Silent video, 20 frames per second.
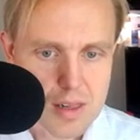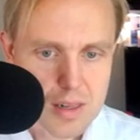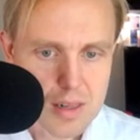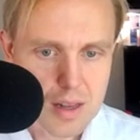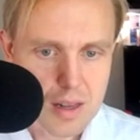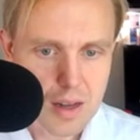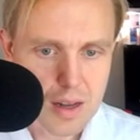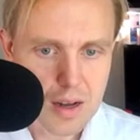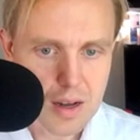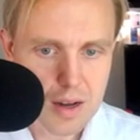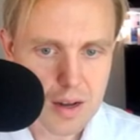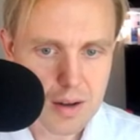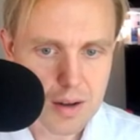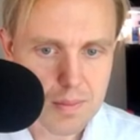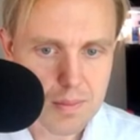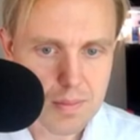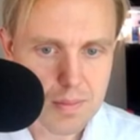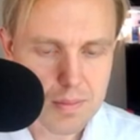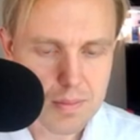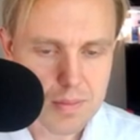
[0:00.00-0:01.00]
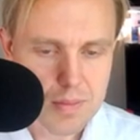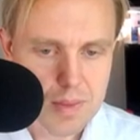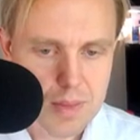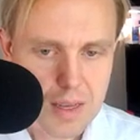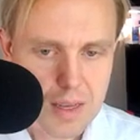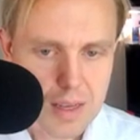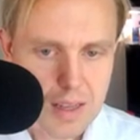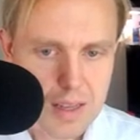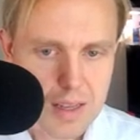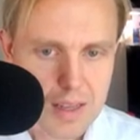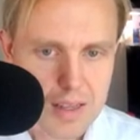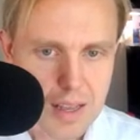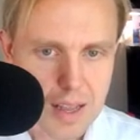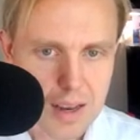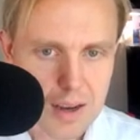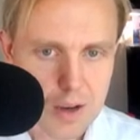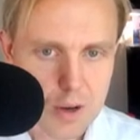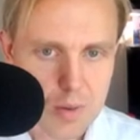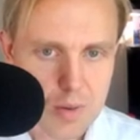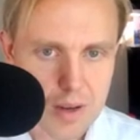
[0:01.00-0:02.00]
Here
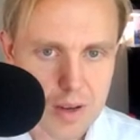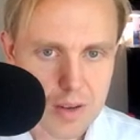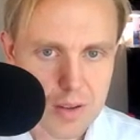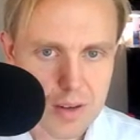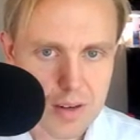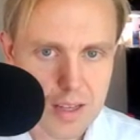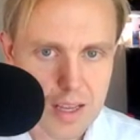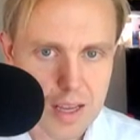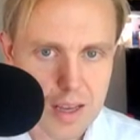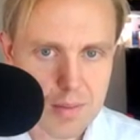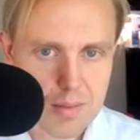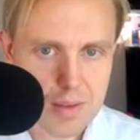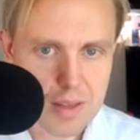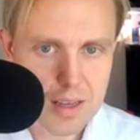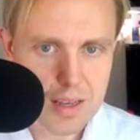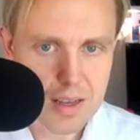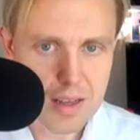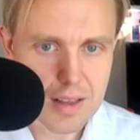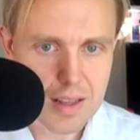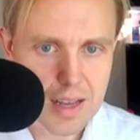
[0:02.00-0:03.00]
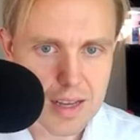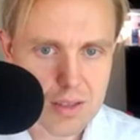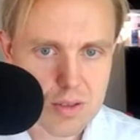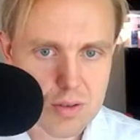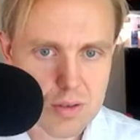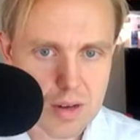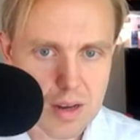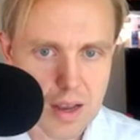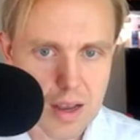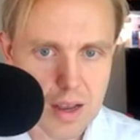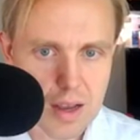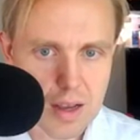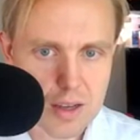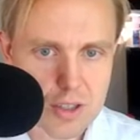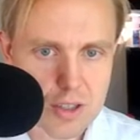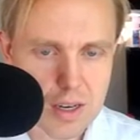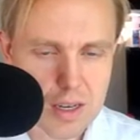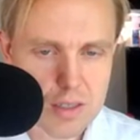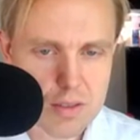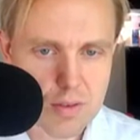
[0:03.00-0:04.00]
we go. Then came the last
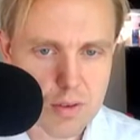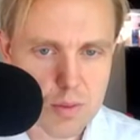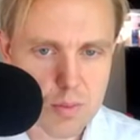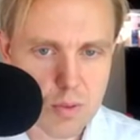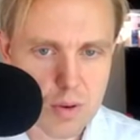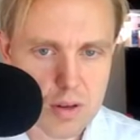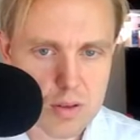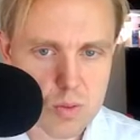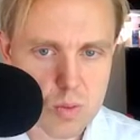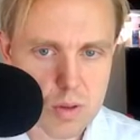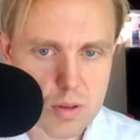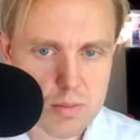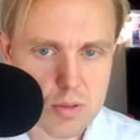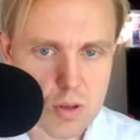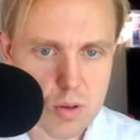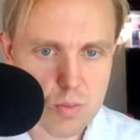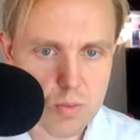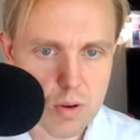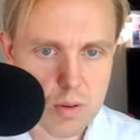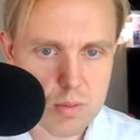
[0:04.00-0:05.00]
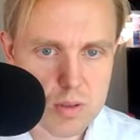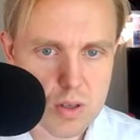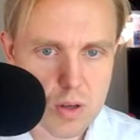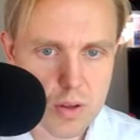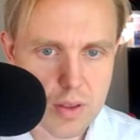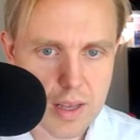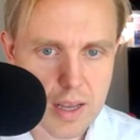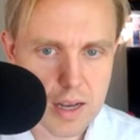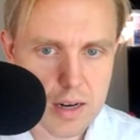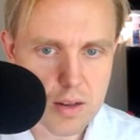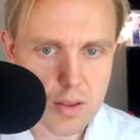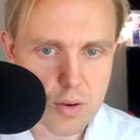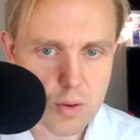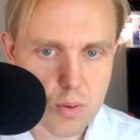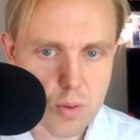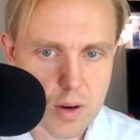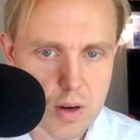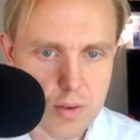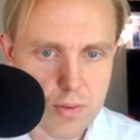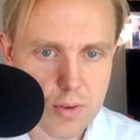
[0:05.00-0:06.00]
chance for the Browns. Williams' home run was all they had to their
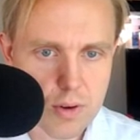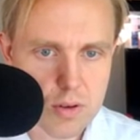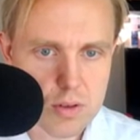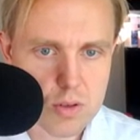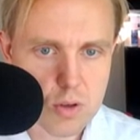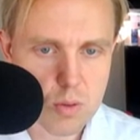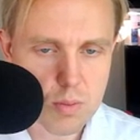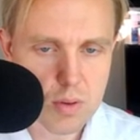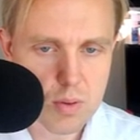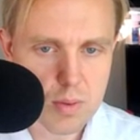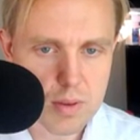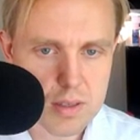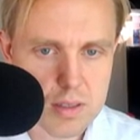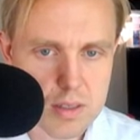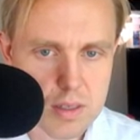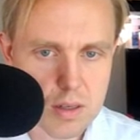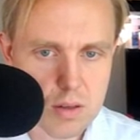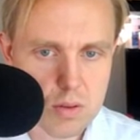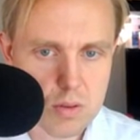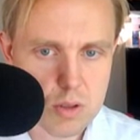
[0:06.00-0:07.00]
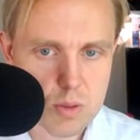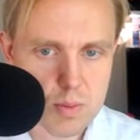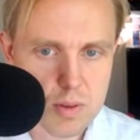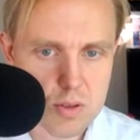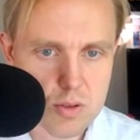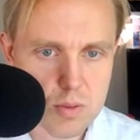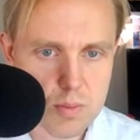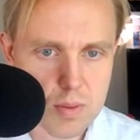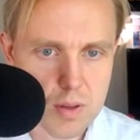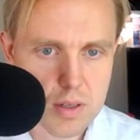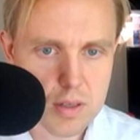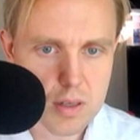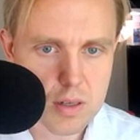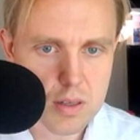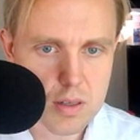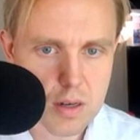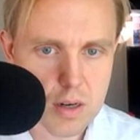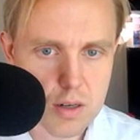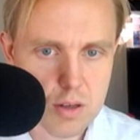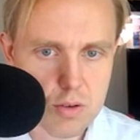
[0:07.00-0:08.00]
credit. Ferris opened with a single. Spencer bunted,
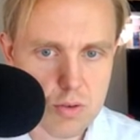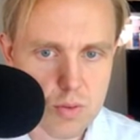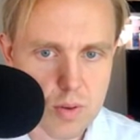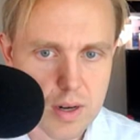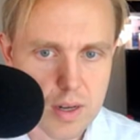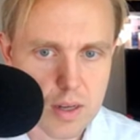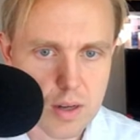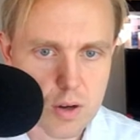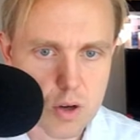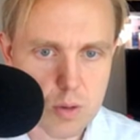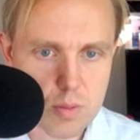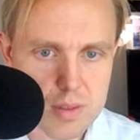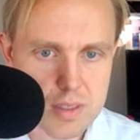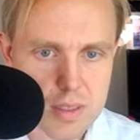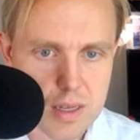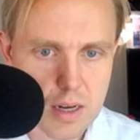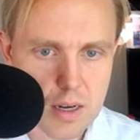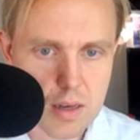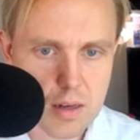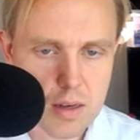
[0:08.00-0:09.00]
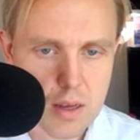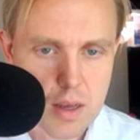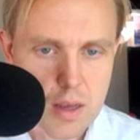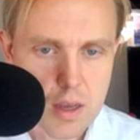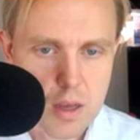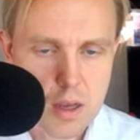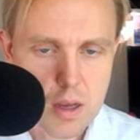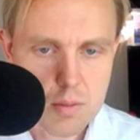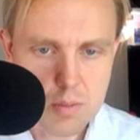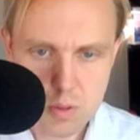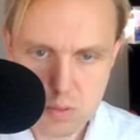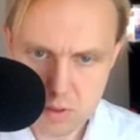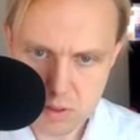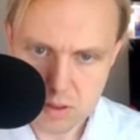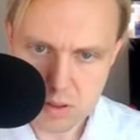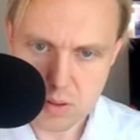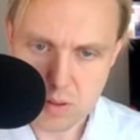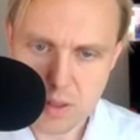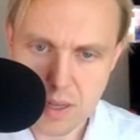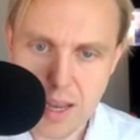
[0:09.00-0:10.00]
and Donahue tried to get Hope at second, but was
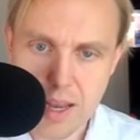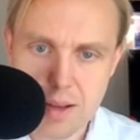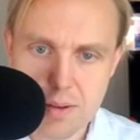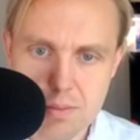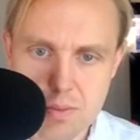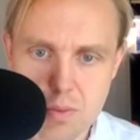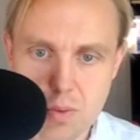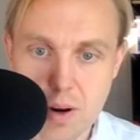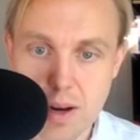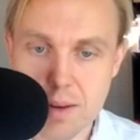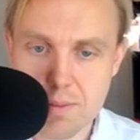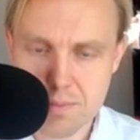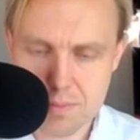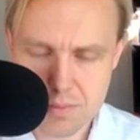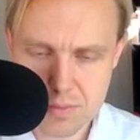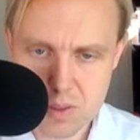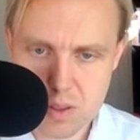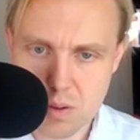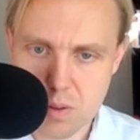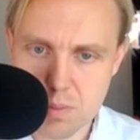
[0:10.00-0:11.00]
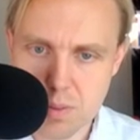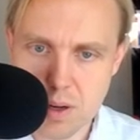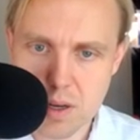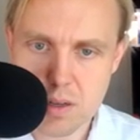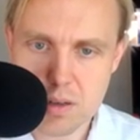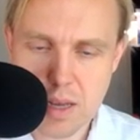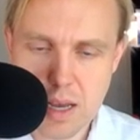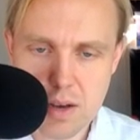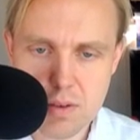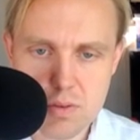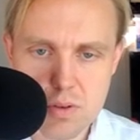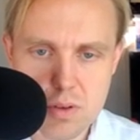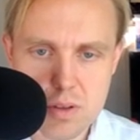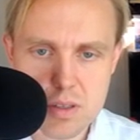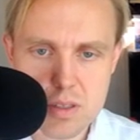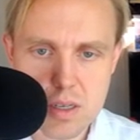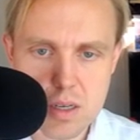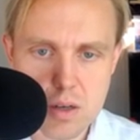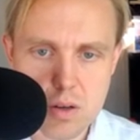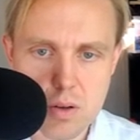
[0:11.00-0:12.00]
too late, right? So a bunt after the
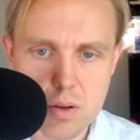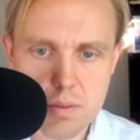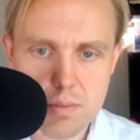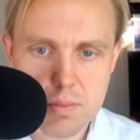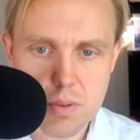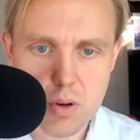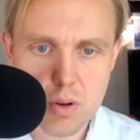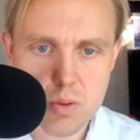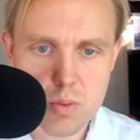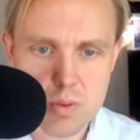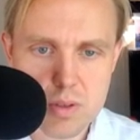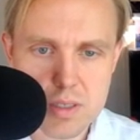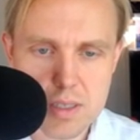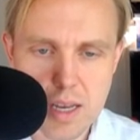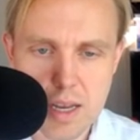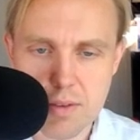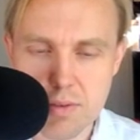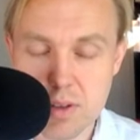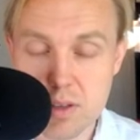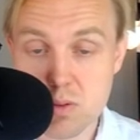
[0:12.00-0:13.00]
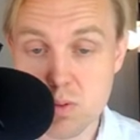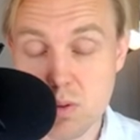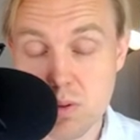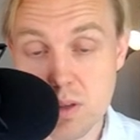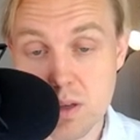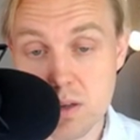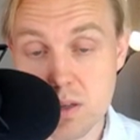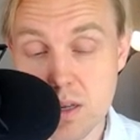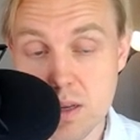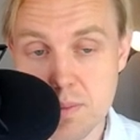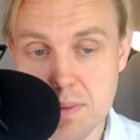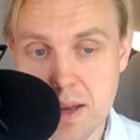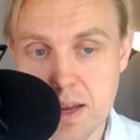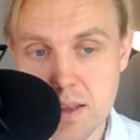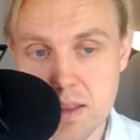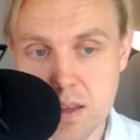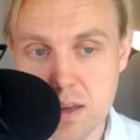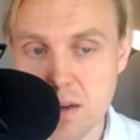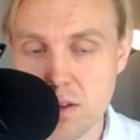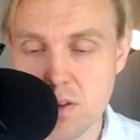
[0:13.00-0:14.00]
single. Both were safe. That's what they did
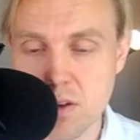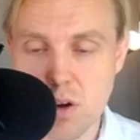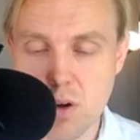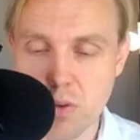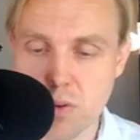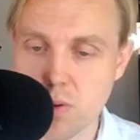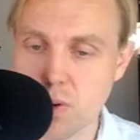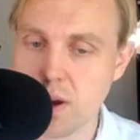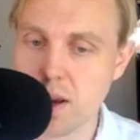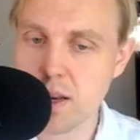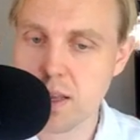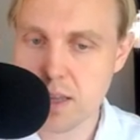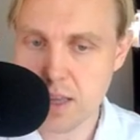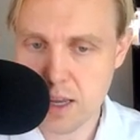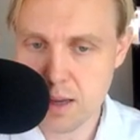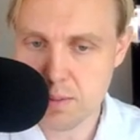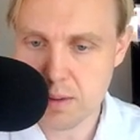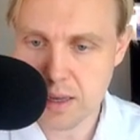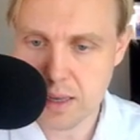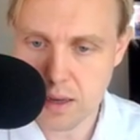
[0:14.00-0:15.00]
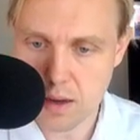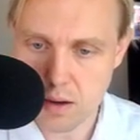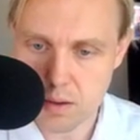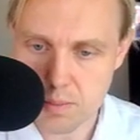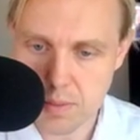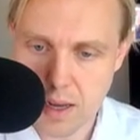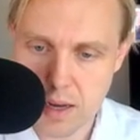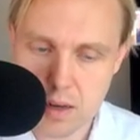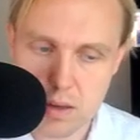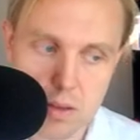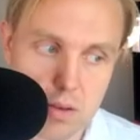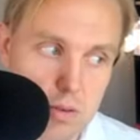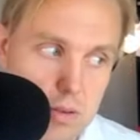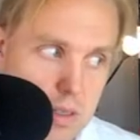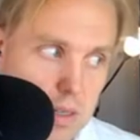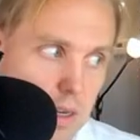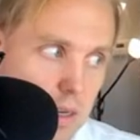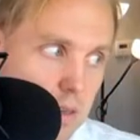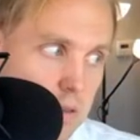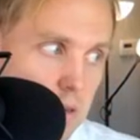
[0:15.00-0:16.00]
back then. And you go through any game account back in those
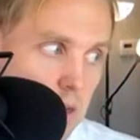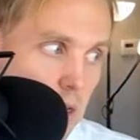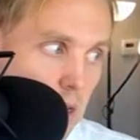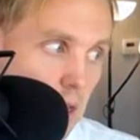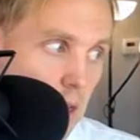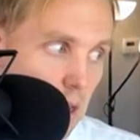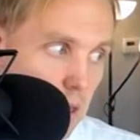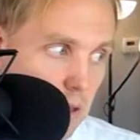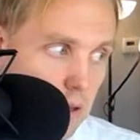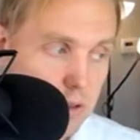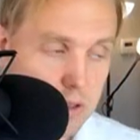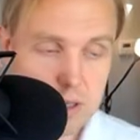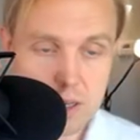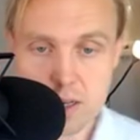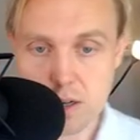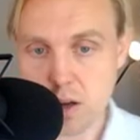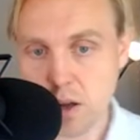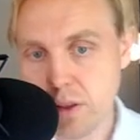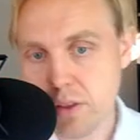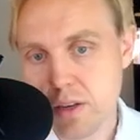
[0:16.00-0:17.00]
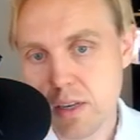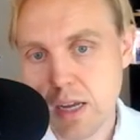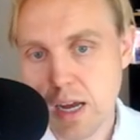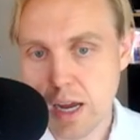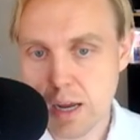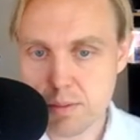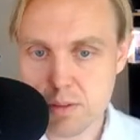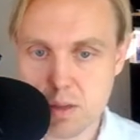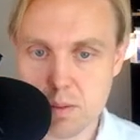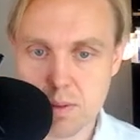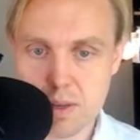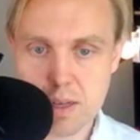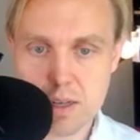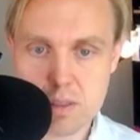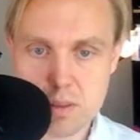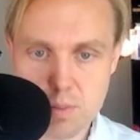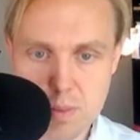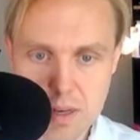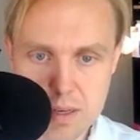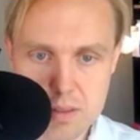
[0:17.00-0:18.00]
days, you'll see it all the time. Somebody
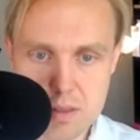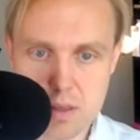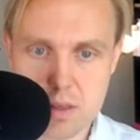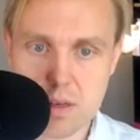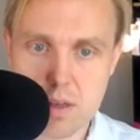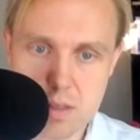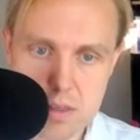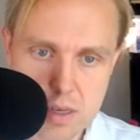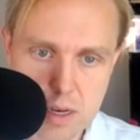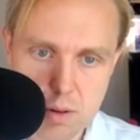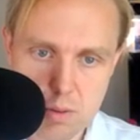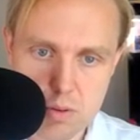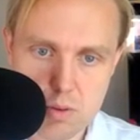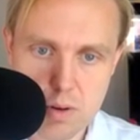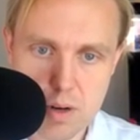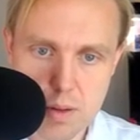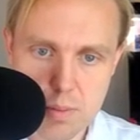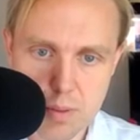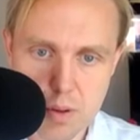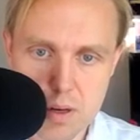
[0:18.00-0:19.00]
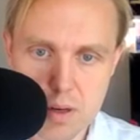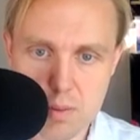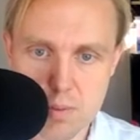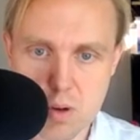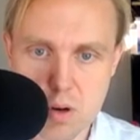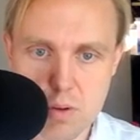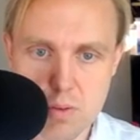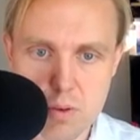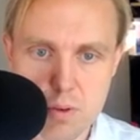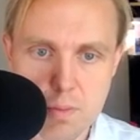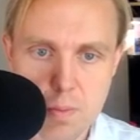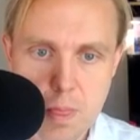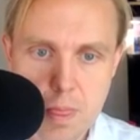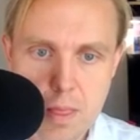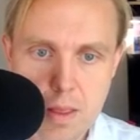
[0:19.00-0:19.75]
gets a base hit. Next guy will try to bunt him over.